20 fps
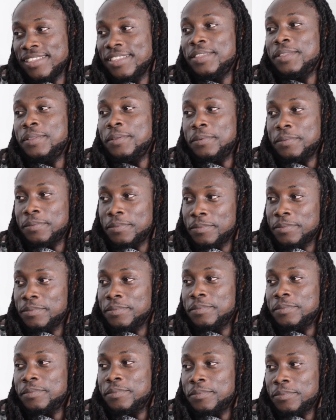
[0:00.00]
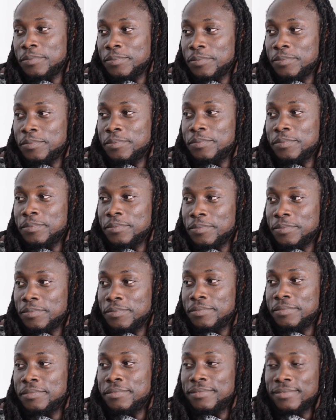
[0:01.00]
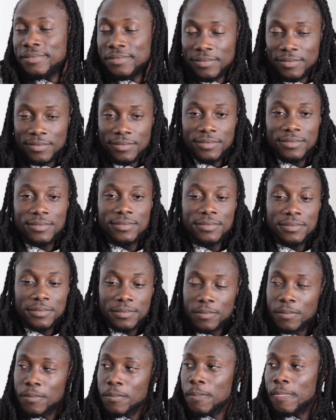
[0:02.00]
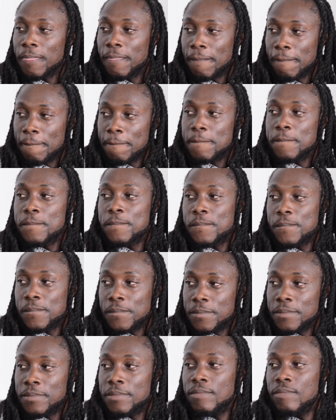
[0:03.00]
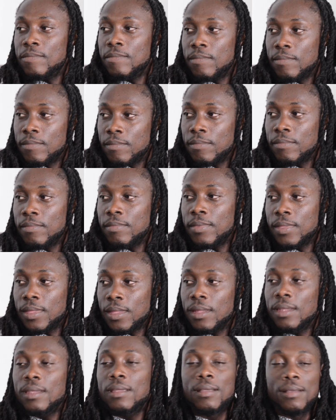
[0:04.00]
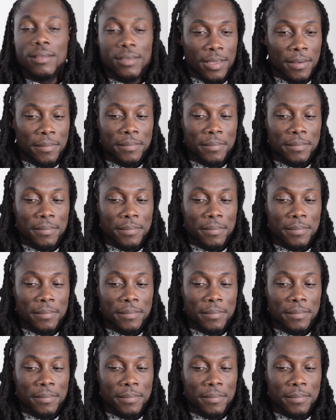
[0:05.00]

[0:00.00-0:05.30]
I'm like so the the the, the Carnival looks the same, yeah.